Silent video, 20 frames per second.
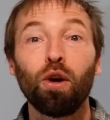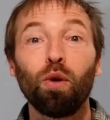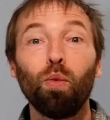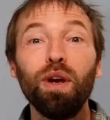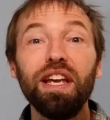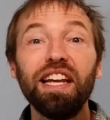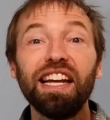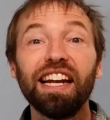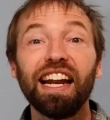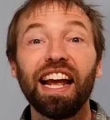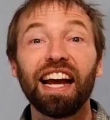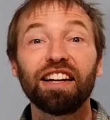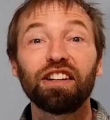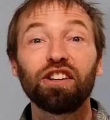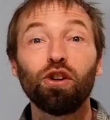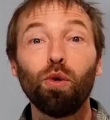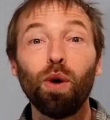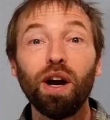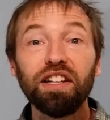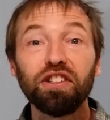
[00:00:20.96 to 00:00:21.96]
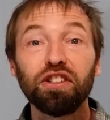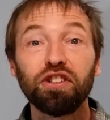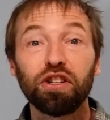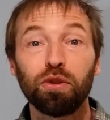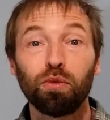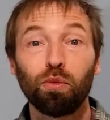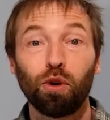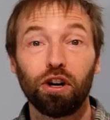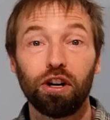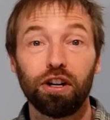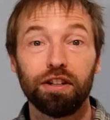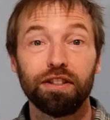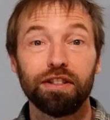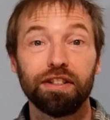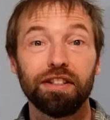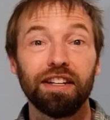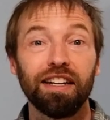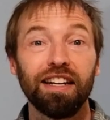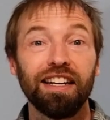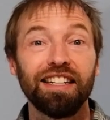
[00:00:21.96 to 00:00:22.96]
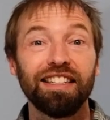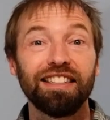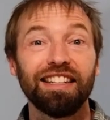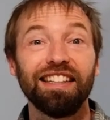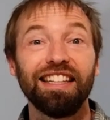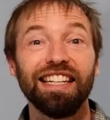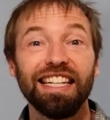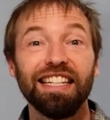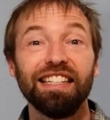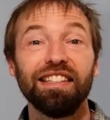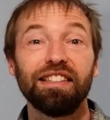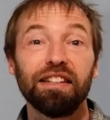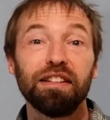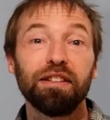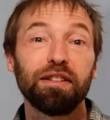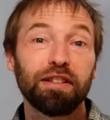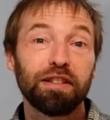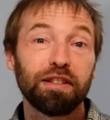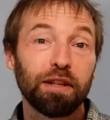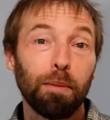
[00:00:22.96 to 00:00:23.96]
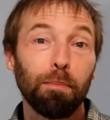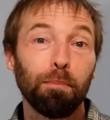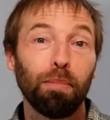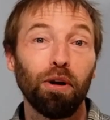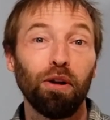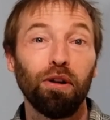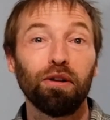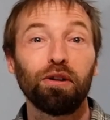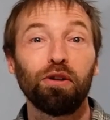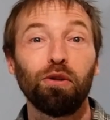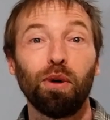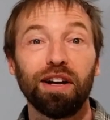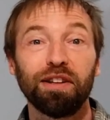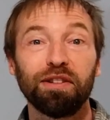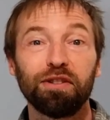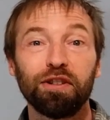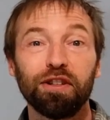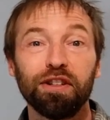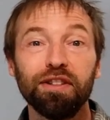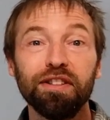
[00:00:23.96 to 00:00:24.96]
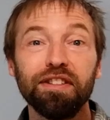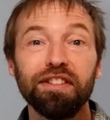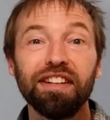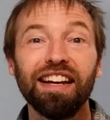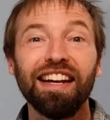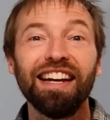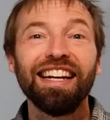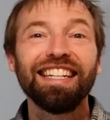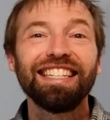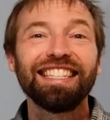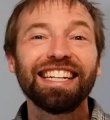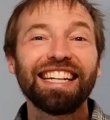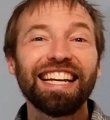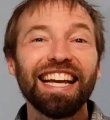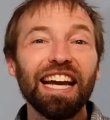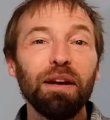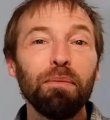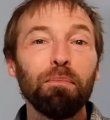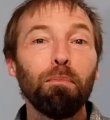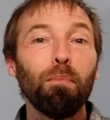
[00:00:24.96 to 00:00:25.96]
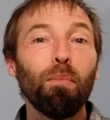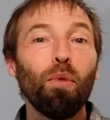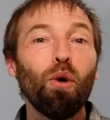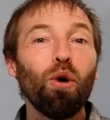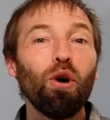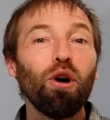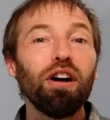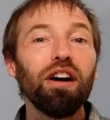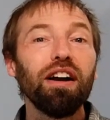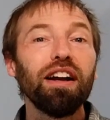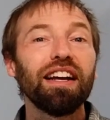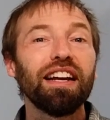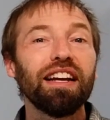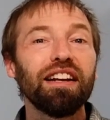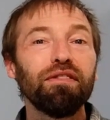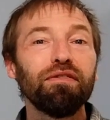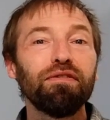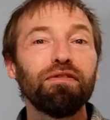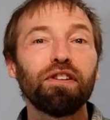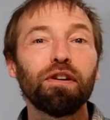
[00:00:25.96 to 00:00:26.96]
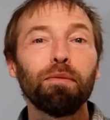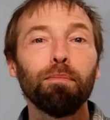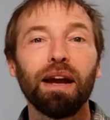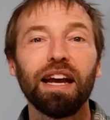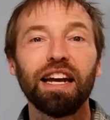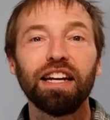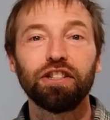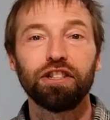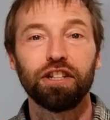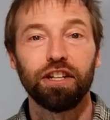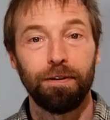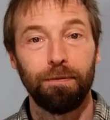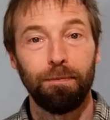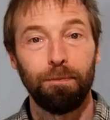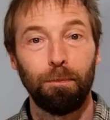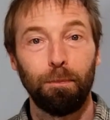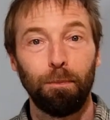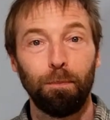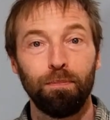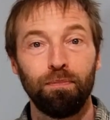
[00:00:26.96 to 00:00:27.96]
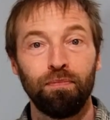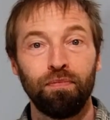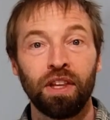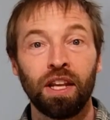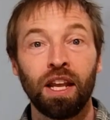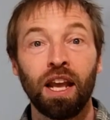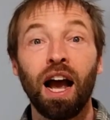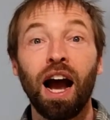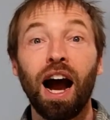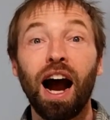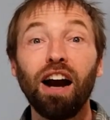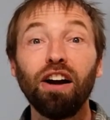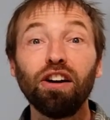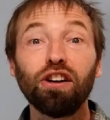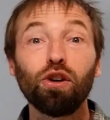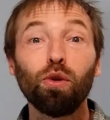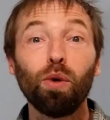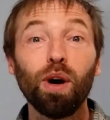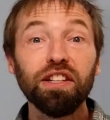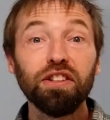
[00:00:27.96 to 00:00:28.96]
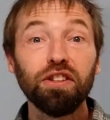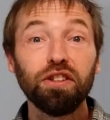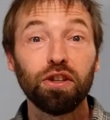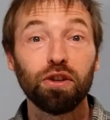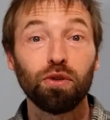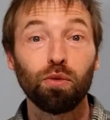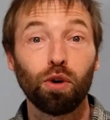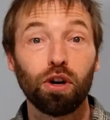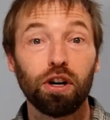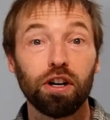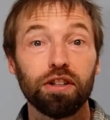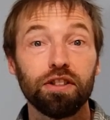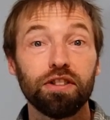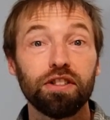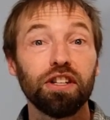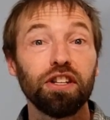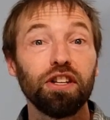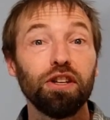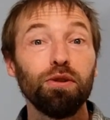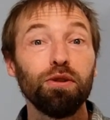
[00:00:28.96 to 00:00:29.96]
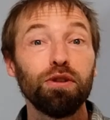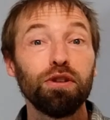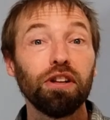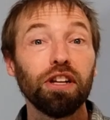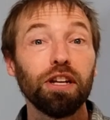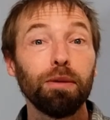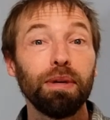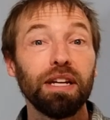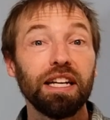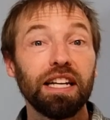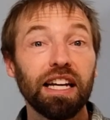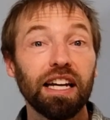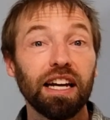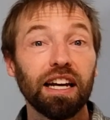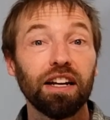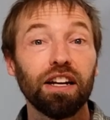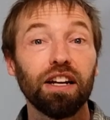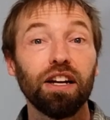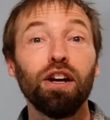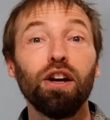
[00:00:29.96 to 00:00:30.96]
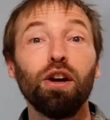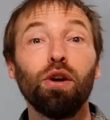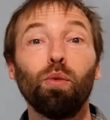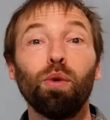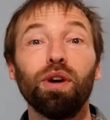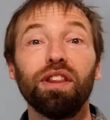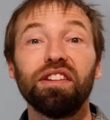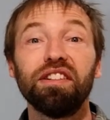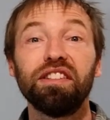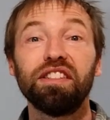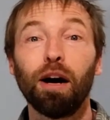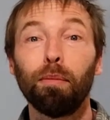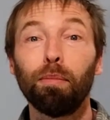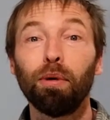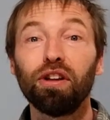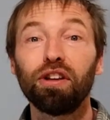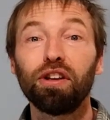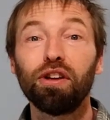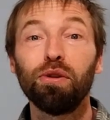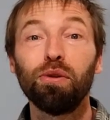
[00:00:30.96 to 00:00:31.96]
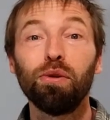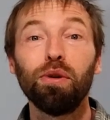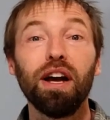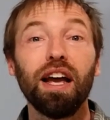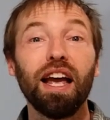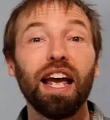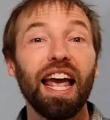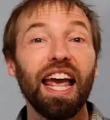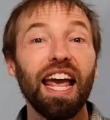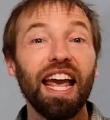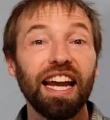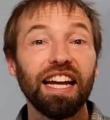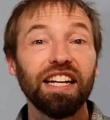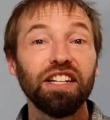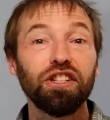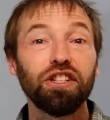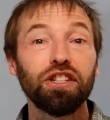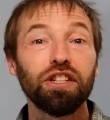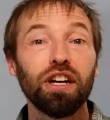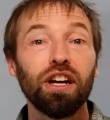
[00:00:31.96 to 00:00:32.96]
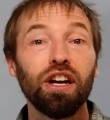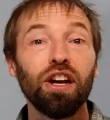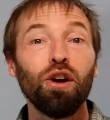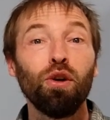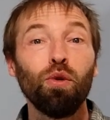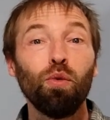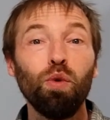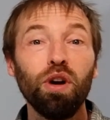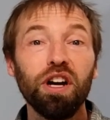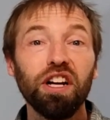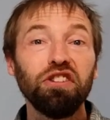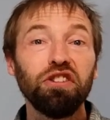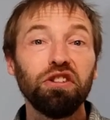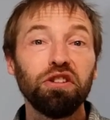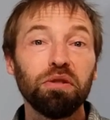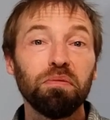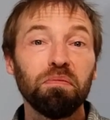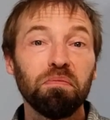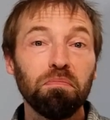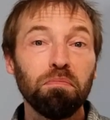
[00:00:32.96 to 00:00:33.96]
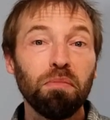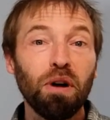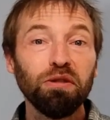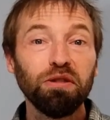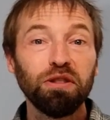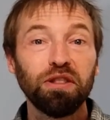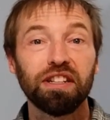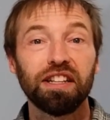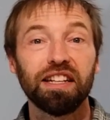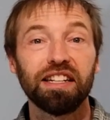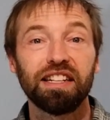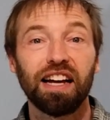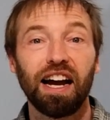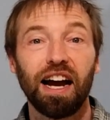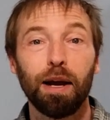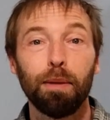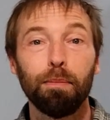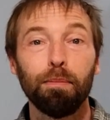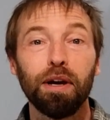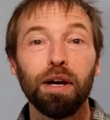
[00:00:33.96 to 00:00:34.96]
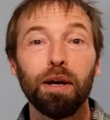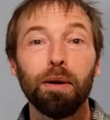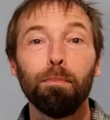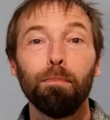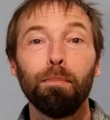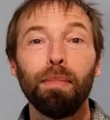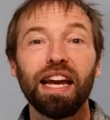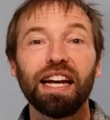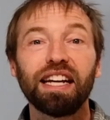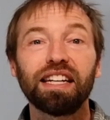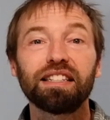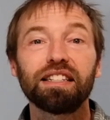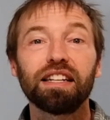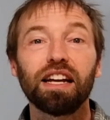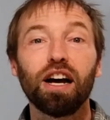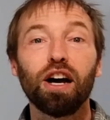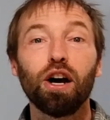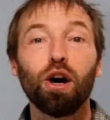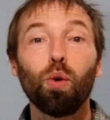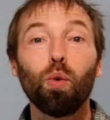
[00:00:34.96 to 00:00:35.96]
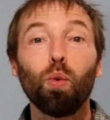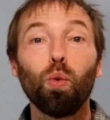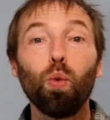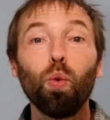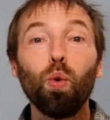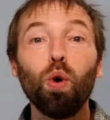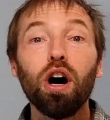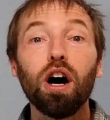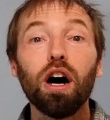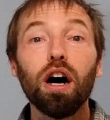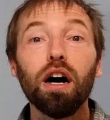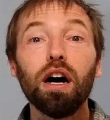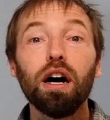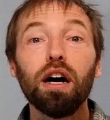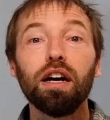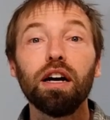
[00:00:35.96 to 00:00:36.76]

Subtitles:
We can add question words to these simple questions to get more information. Our question words usually begin with WH, which most of the time makes a W